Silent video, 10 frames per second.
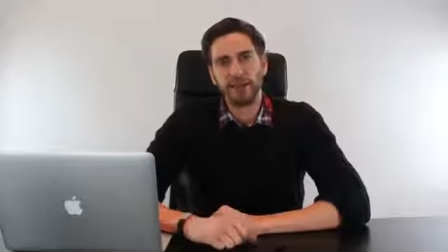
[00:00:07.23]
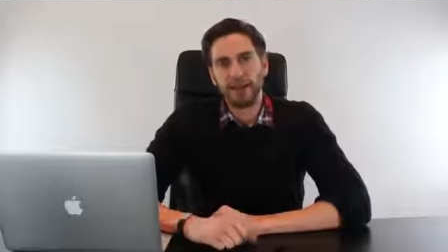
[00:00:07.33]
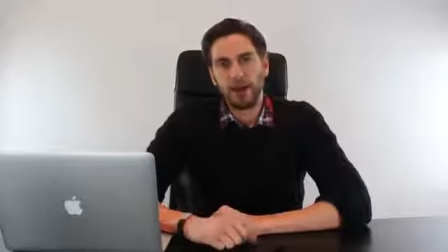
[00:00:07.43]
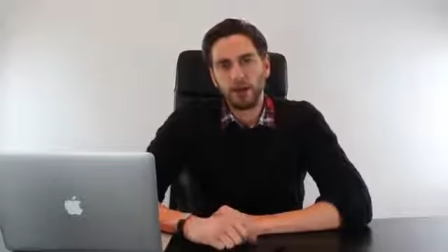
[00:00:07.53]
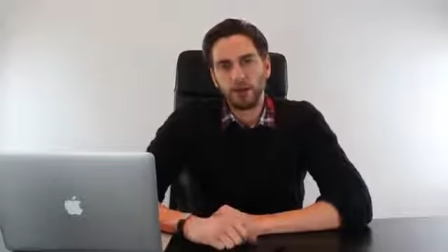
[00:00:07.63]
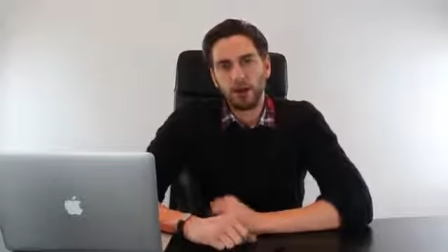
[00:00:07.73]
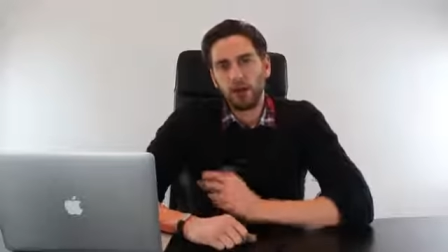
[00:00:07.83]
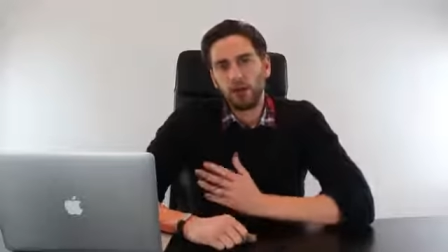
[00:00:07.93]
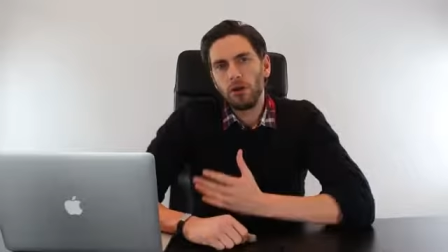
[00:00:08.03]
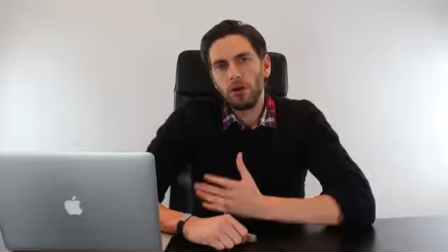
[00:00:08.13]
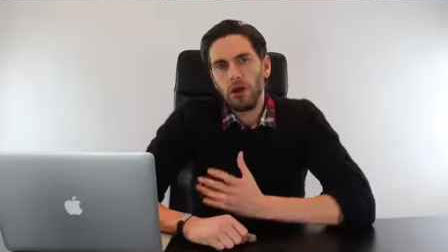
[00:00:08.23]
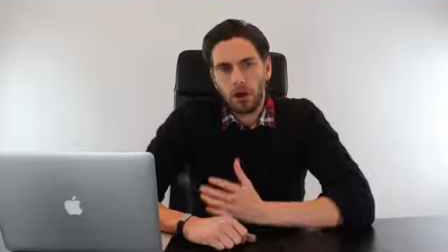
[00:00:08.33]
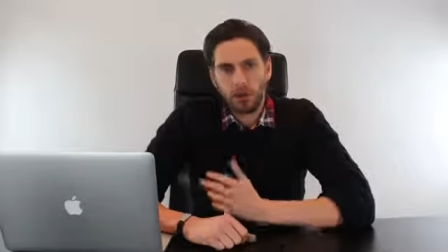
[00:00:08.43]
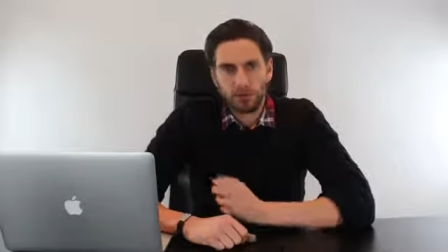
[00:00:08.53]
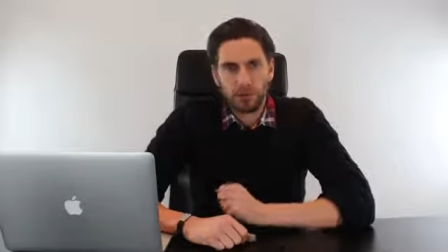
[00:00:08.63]
Now, I want to
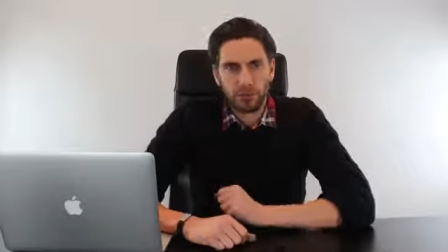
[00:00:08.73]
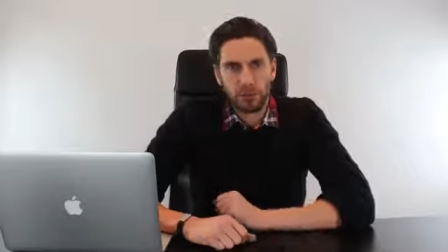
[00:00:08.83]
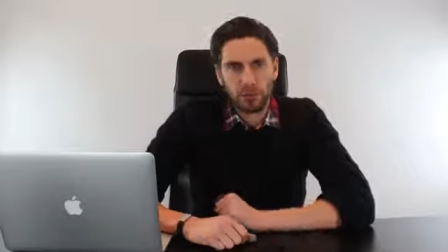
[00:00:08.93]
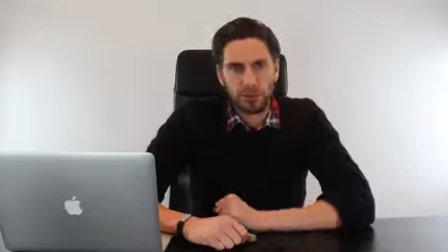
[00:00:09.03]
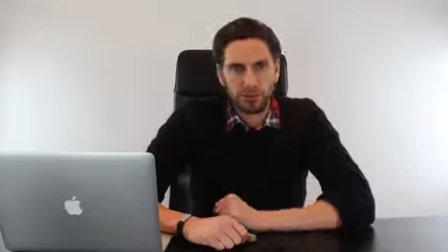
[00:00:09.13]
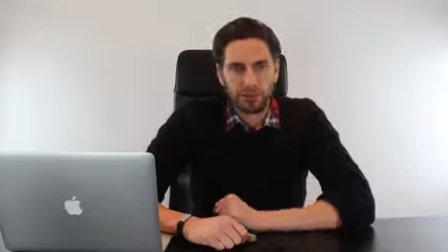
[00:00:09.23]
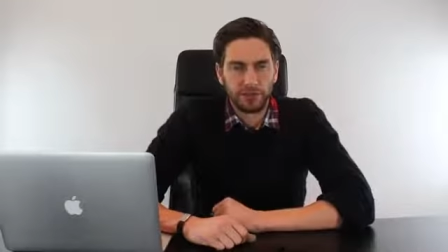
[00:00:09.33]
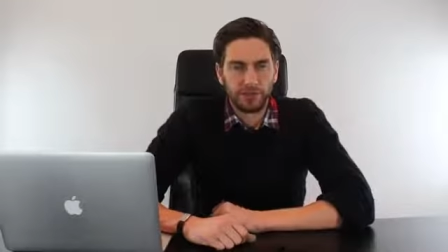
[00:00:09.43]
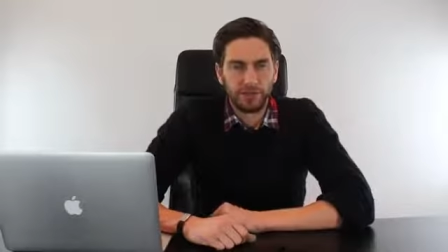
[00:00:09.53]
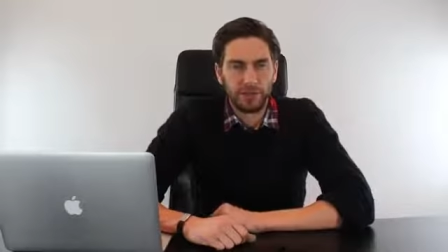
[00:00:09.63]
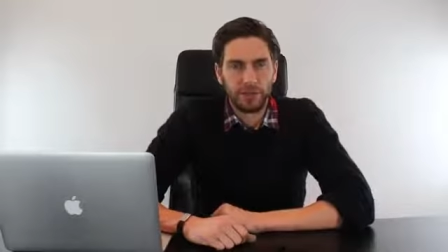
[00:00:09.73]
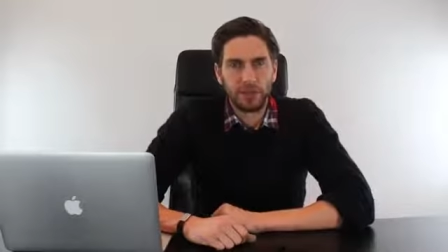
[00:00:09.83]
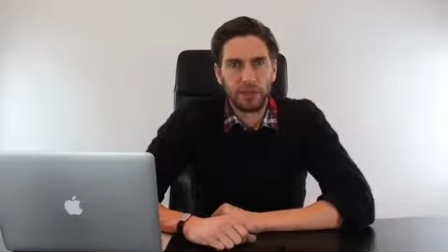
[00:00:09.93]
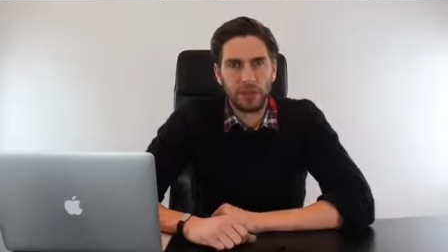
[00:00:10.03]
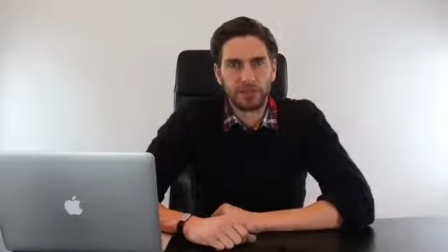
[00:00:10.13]
ask you a question, and that
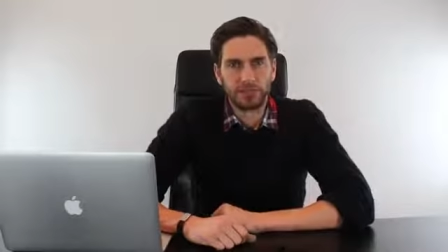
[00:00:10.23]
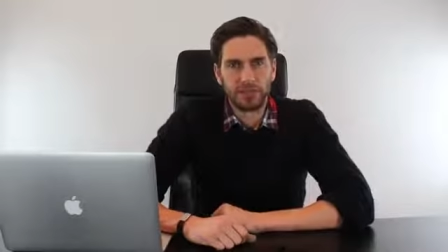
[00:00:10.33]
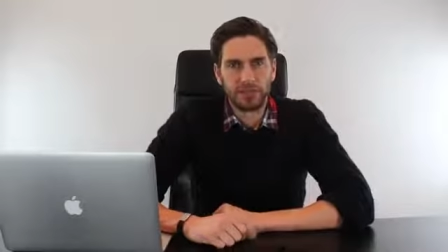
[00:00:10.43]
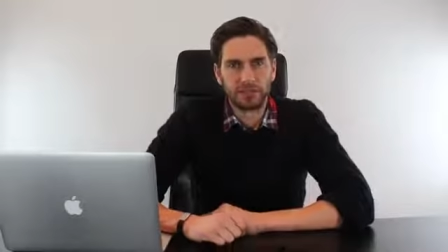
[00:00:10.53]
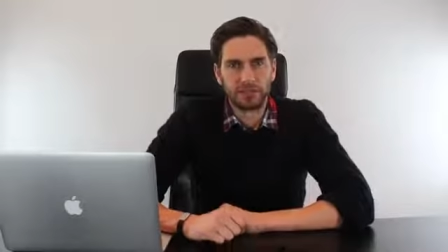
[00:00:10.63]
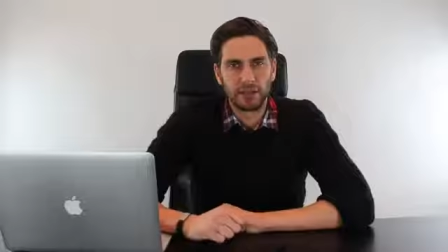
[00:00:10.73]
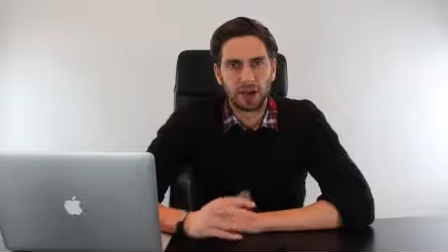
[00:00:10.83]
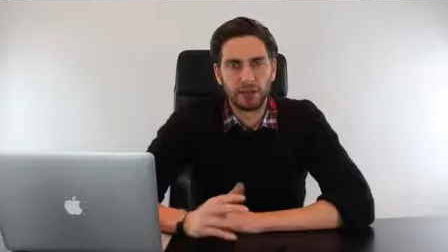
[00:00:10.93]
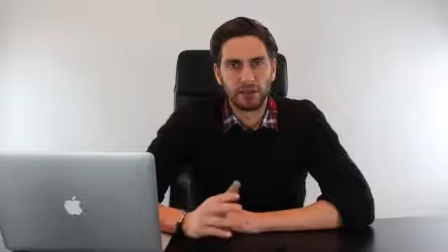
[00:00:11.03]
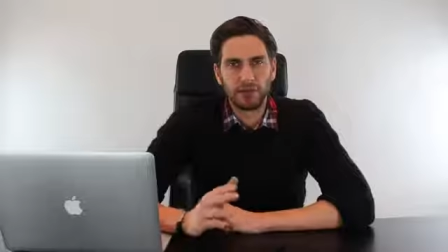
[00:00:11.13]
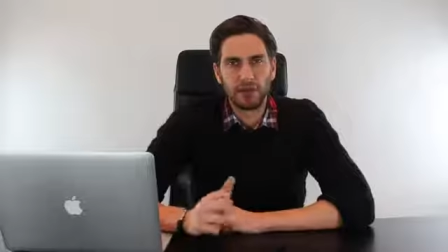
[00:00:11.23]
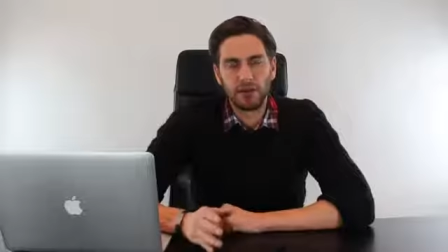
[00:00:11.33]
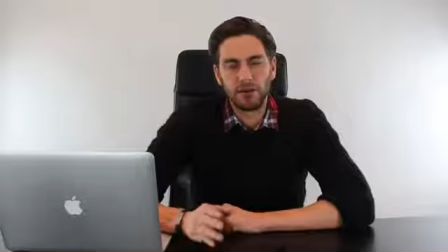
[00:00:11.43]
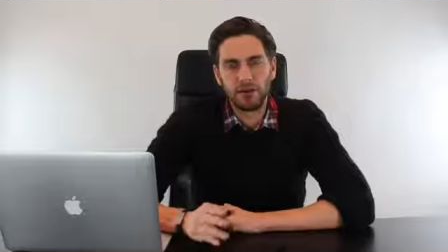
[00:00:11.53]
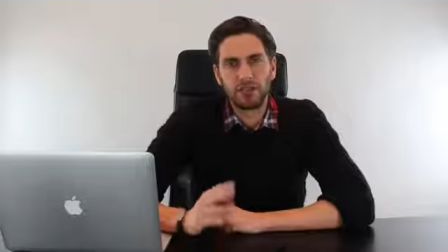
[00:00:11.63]
question is, are you
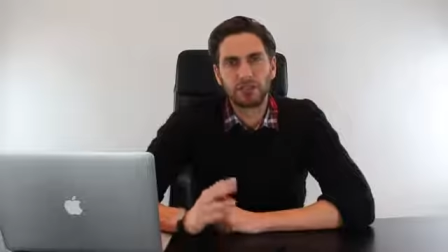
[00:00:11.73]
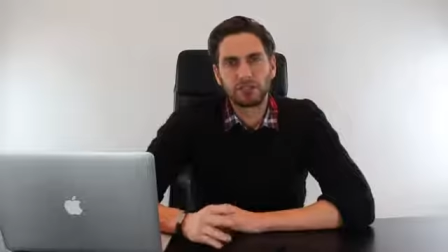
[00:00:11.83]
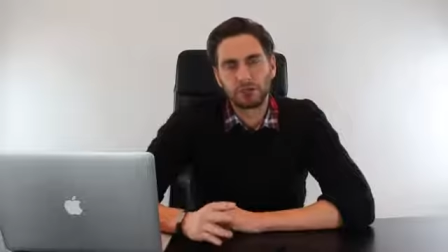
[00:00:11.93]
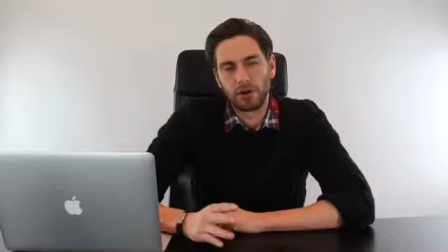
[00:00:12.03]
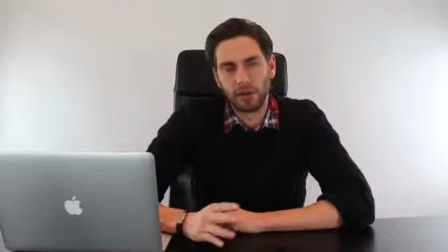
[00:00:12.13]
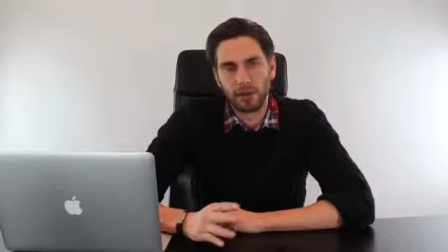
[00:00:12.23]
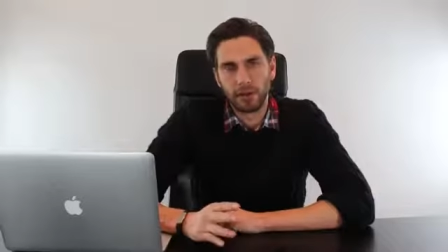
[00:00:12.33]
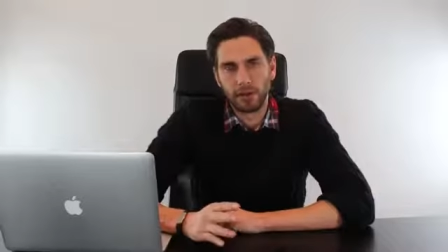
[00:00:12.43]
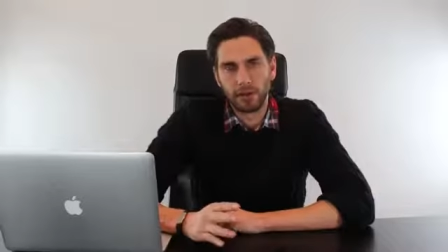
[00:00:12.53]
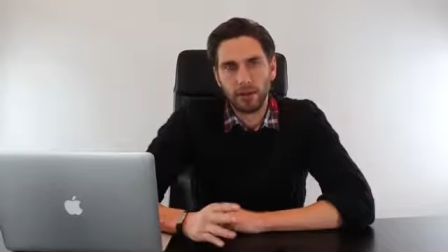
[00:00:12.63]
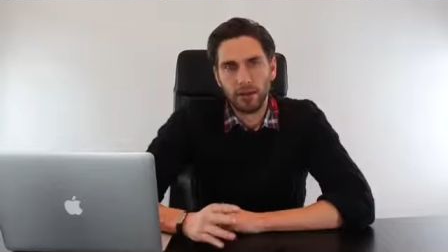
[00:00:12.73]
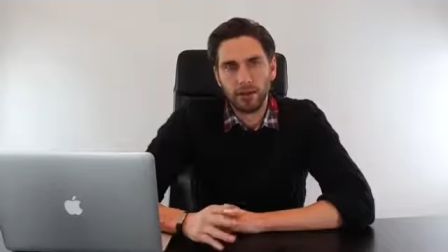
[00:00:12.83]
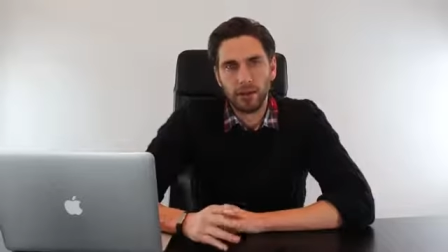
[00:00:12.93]
currently struggling